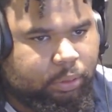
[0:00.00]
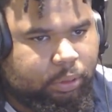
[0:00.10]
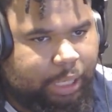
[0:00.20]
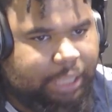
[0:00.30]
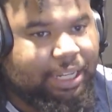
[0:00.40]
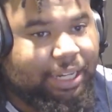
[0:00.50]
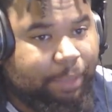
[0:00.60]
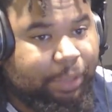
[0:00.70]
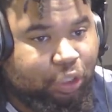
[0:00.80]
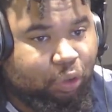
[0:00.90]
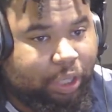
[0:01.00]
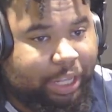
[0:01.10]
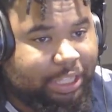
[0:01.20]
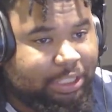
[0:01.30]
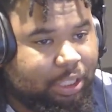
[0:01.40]
He's a Demi too. Look
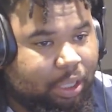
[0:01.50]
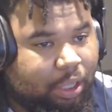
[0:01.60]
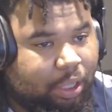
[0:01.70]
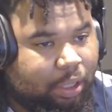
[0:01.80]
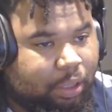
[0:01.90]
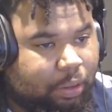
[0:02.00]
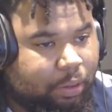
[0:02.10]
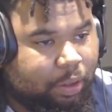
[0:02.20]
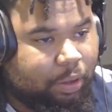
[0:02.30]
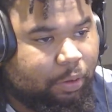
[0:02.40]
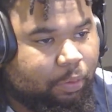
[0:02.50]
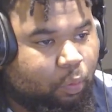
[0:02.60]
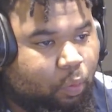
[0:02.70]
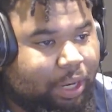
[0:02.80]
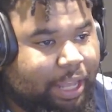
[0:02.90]
at this.
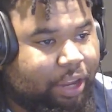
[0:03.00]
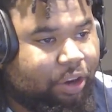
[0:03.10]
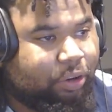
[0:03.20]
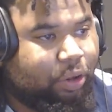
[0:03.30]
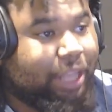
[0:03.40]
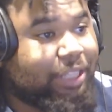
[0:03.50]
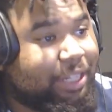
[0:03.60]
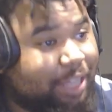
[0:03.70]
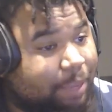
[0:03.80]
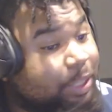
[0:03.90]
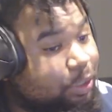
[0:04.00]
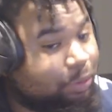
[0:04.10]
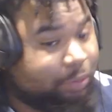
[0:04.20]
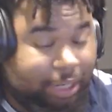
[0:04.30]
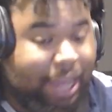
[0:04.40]
One layer. He's a Demi too.
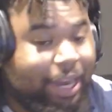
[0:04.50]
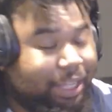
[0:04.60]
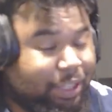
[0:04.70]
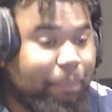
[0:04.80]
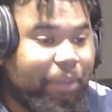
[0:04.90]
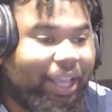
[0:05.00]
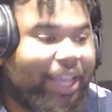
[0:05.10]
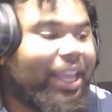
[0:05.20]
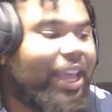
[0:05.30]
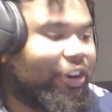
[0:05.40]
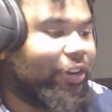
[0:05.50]
That nigga's a bucket getter.